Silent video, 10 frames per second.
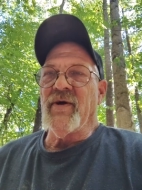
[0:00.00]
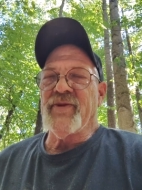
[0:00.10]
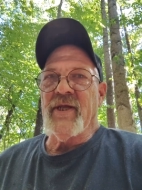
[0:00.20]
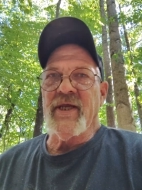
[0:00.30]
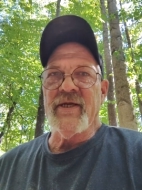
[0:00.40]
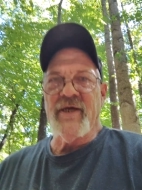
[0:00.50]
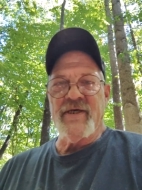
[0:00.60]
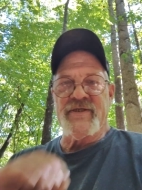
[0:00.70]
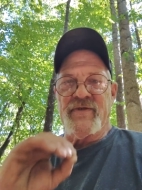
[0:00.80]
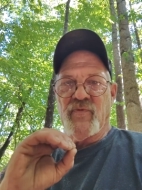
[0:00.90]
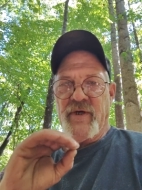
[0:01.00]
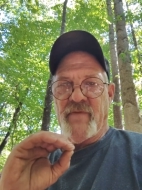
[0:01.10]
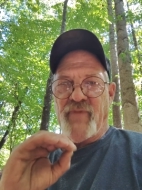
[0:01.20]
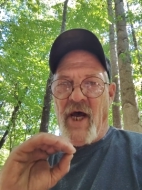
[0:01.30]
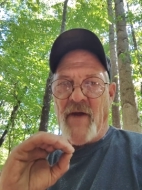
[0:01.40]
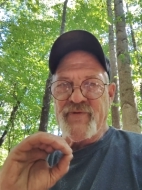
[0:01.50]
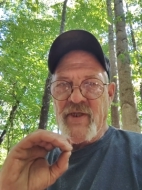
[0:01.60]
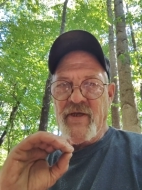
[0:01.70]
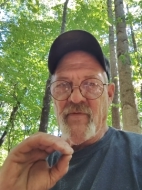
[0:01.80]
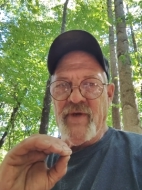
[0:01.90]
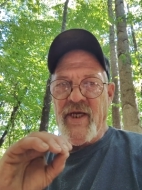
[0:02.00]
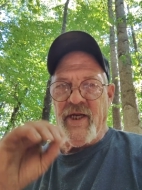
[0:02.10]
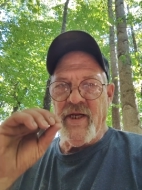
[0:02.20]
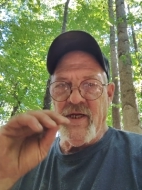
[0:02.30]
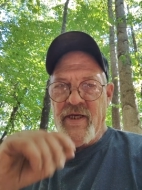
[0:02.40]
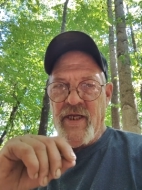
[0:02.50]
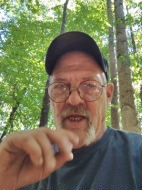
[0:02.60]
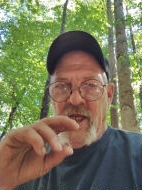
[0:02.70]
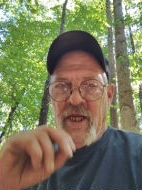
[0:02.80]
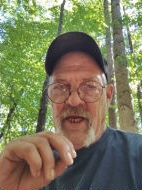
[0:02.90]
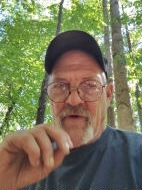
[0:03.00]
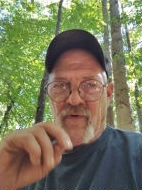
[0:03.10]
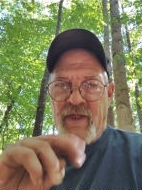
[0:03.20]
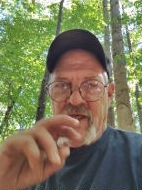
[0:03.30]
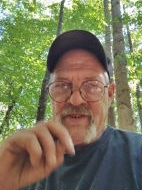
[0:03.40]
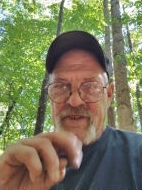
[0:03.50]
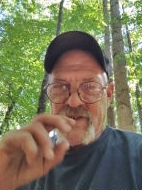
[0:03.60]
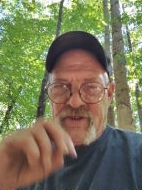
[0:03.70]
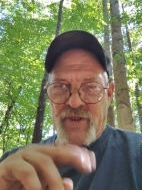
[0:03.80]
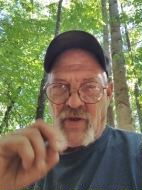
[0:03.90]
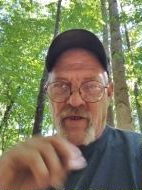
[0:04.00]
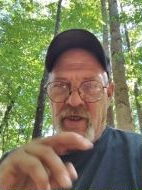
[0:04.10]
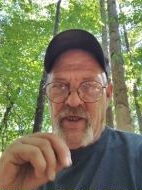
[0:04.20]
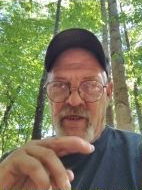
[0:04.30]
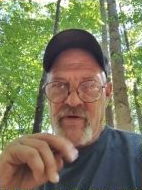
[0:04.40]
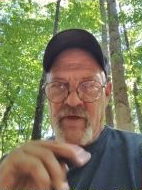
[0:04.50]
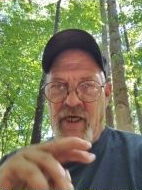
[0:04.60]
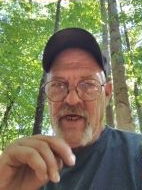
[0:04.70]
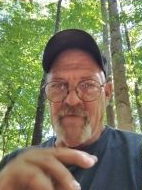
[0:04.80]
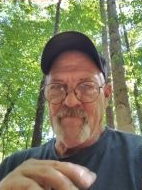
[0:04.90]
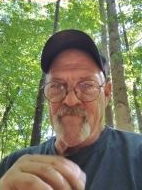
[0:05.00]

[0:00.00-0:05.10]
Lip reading: only thing it does is when it pops a little bit, it releases dirt, right?